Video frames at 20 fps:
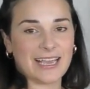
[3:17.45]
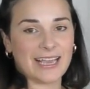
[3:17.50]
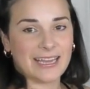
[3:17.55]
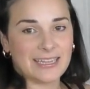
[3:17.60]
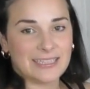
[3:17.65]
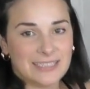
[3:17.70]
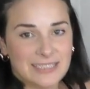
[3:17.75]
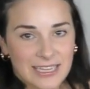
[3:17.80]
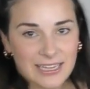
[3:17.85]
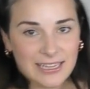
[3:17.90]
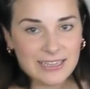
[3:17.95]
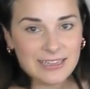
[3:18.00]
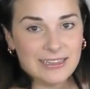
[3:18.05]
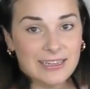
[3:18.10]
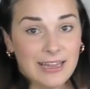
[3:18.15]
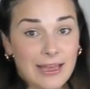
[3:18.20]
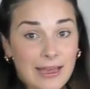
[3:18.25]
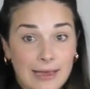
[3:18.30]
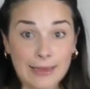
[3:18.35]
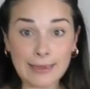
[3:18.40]
and
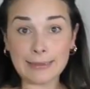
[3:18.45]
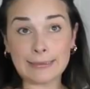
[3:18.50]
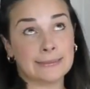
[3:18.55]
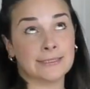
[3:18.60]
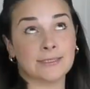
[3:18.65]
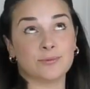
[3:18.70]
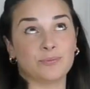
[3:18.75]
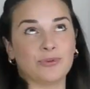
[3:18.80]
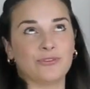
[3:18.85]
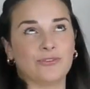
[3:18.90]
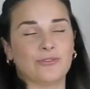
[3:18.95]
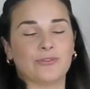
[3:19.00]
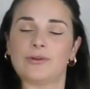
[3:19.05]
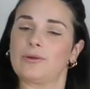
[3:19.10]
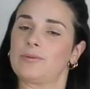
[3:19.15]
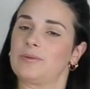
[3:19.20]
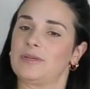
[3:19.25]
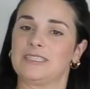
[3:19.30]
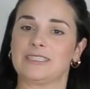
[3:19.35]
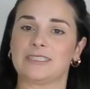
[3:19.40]
aligned
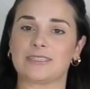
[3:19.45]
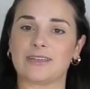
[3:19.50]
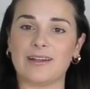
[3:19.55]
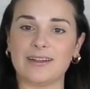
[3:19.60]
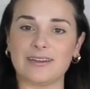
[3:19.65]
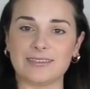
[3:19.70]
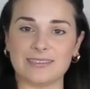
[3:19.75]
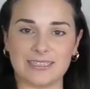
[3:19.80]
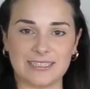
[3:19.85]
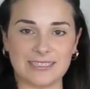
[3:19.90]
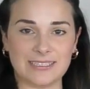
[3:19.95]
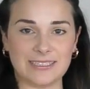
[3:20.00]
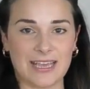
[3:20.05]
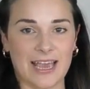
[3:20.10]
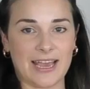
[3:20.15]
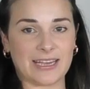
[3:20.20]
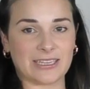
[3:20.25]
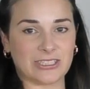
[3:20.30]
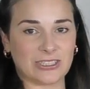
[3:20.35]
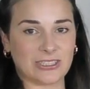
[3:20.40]
before we start this
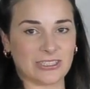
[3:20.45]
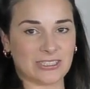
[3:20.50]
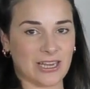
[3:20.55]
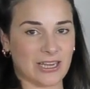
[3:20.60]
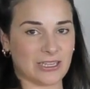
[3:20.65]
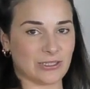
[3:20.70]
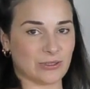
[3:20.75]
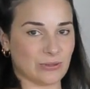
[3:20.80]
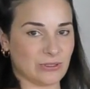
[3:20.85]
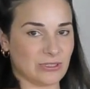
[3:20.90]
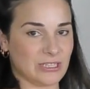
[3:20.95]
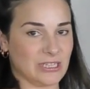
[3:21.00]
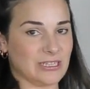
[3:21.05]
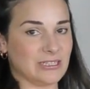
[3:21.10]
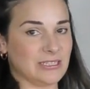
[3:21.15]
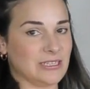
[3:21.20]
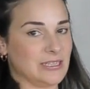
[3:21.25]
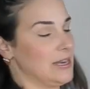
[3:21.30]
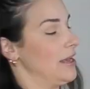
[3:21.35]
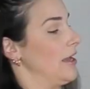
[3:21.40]
exercise
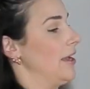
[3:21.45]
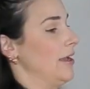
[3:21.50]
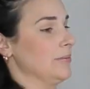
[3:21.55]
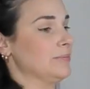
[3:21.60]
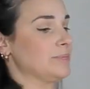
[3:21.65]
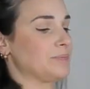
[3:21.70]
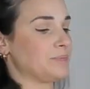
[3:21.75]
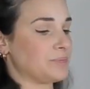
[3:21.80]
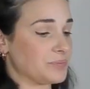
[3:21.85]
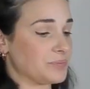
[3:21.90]
routine today.